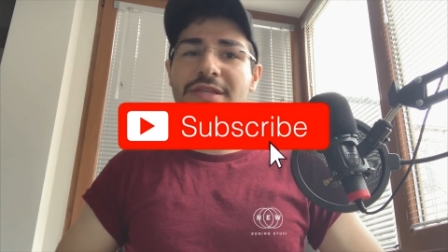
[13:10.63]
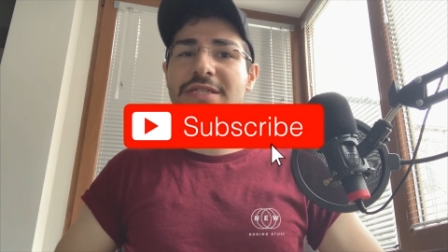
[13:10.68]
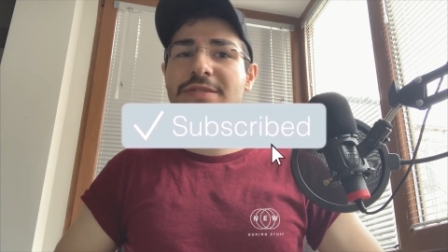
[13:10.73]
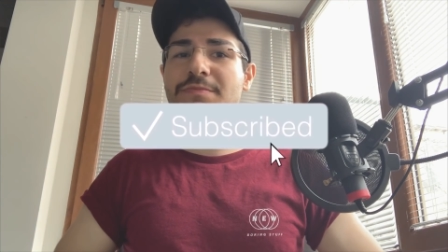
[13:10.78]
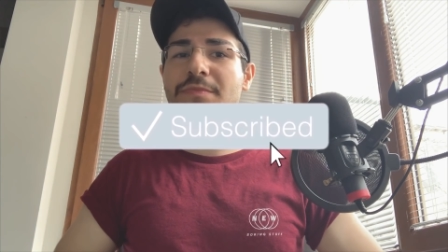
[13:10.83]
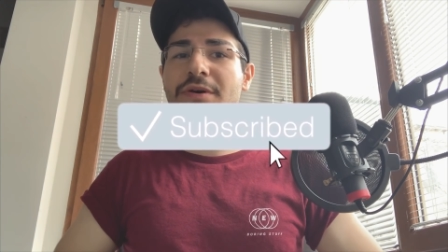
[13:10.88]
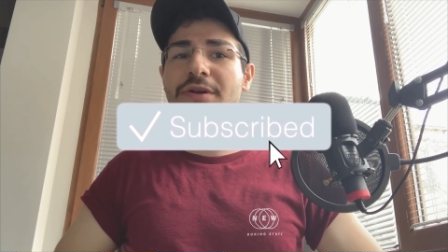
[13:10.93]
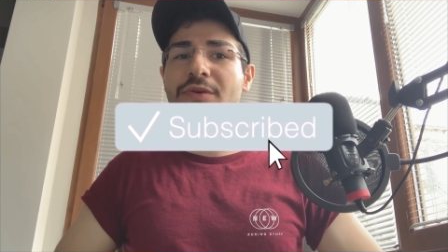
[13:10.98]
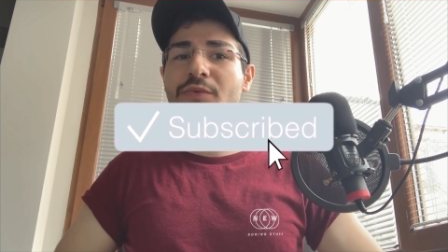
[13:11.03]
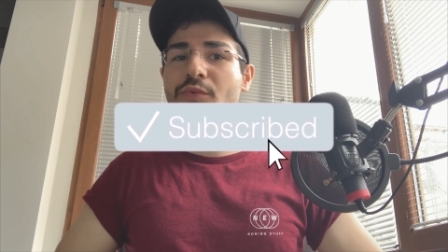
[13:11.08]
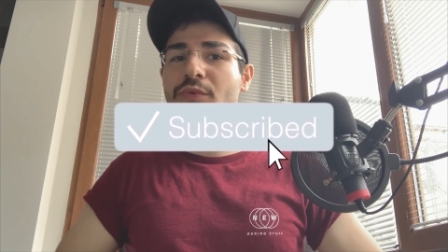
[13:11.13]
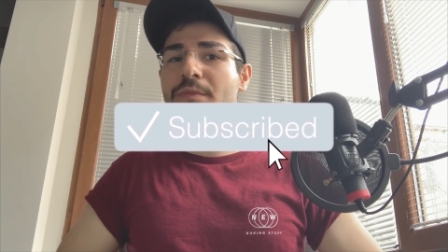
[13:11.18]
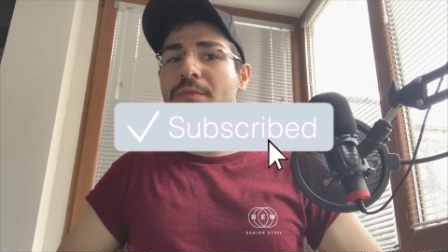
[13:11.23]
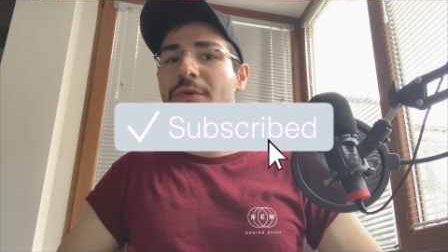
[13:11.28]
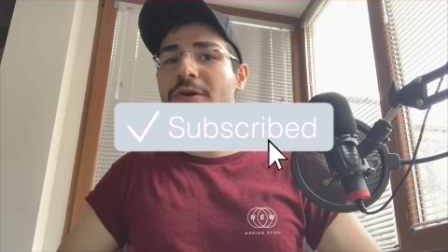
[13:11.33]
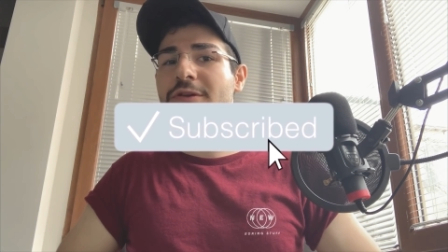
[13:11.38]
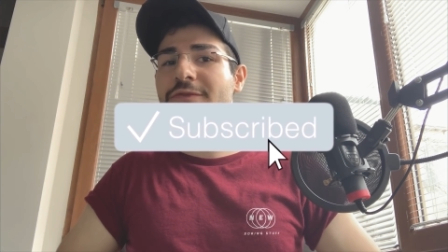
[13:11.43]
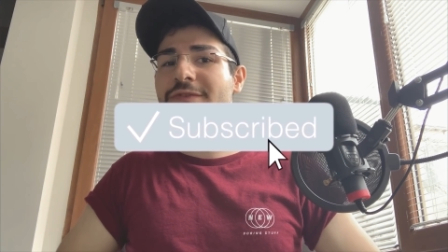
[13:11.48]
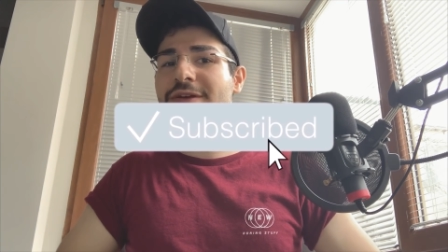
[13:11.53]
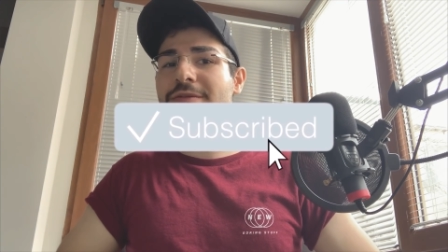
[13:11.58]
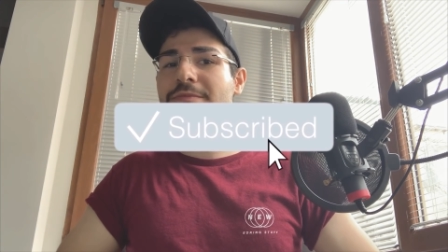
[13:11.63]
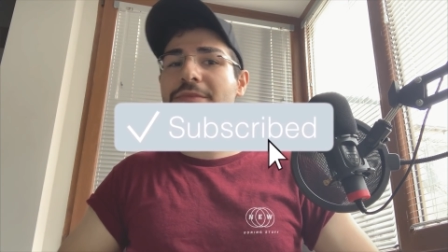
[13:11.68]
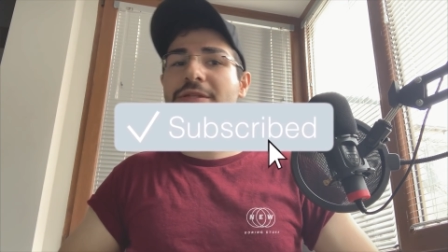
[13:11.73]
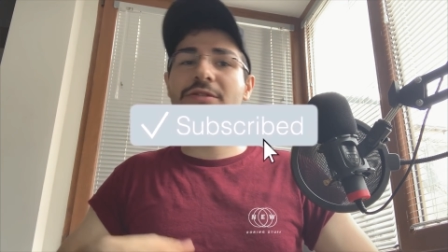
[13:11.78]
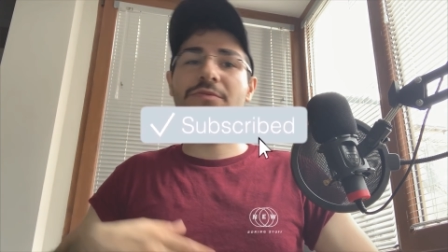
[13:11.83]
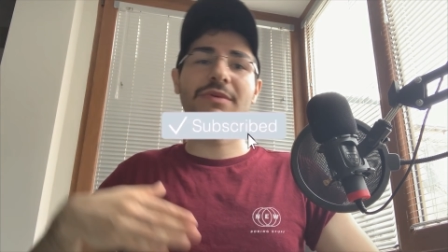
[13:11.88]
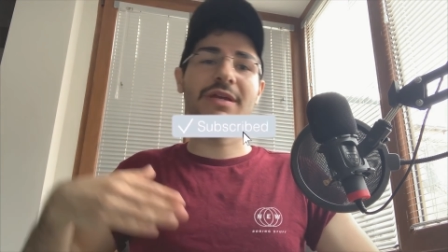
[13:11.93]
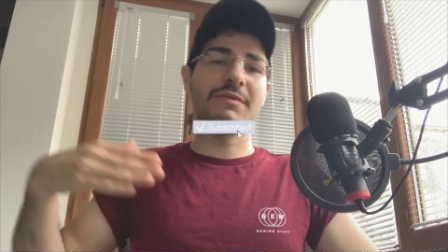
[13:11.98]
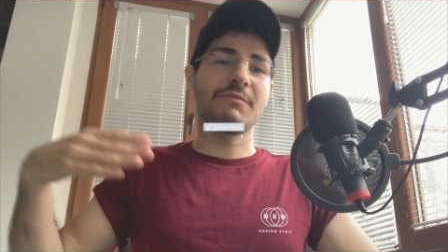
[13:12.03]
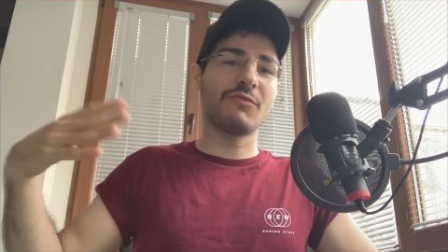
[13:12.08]
This button will motivate me
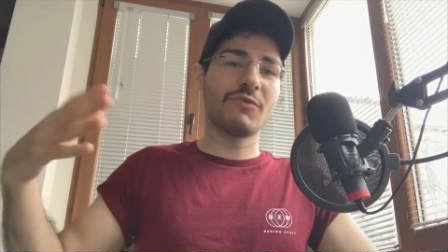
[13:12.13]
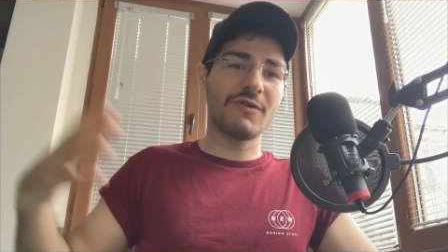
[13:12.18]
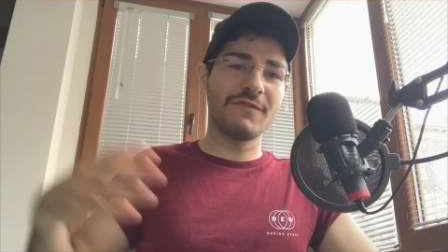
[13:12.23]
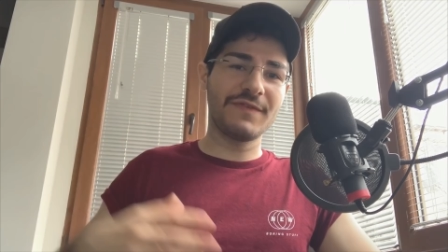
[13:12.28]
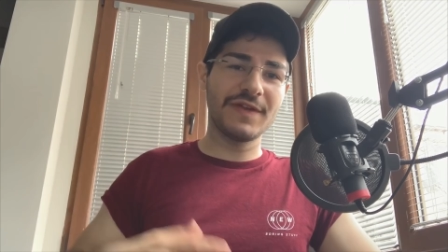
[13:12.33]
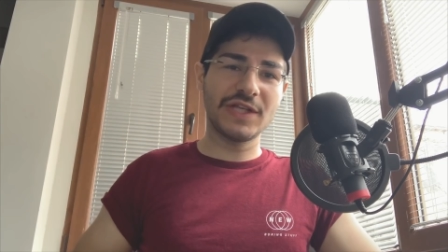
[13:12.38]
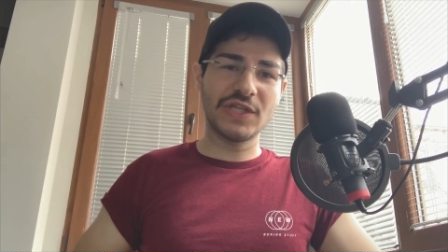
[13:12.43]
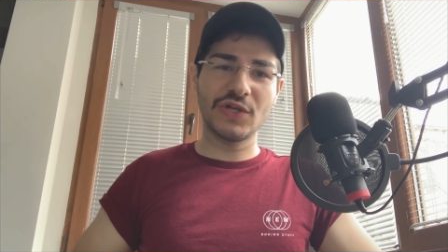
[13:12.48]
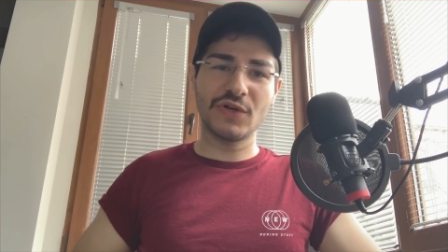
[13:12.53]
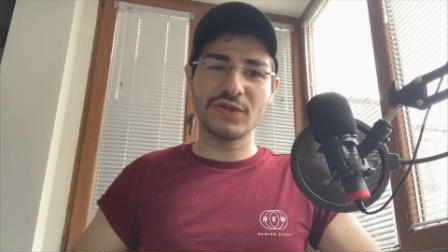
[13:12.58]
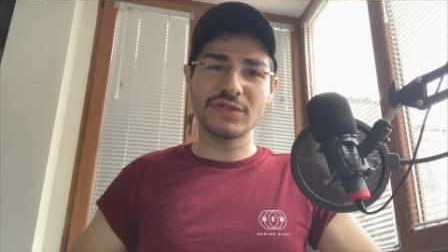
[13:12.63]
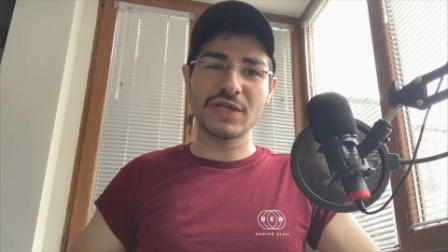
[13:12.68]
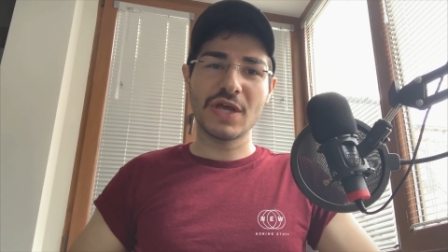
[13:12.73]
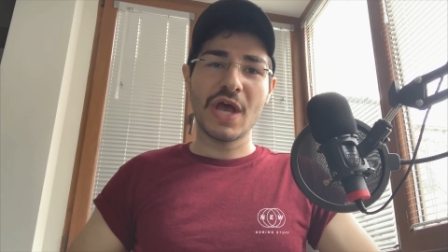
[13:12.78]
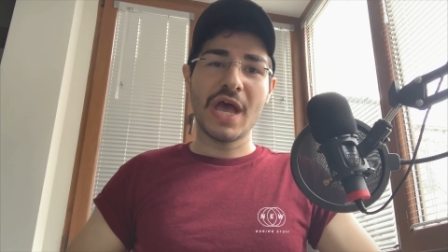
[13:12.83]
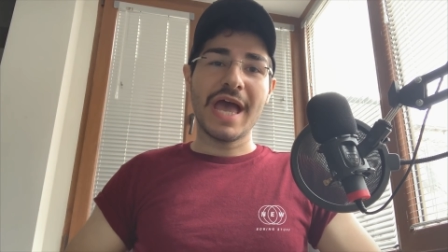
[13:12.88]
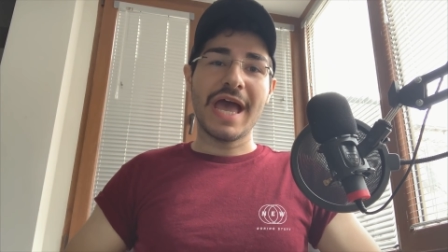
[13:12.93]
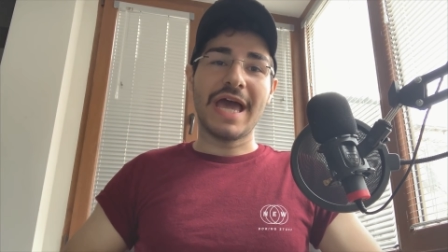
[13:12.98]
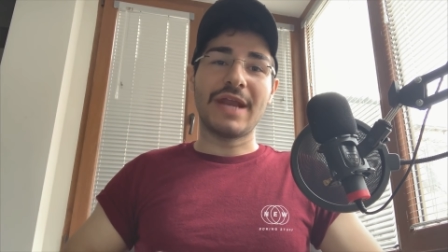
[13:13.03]
to make more videos,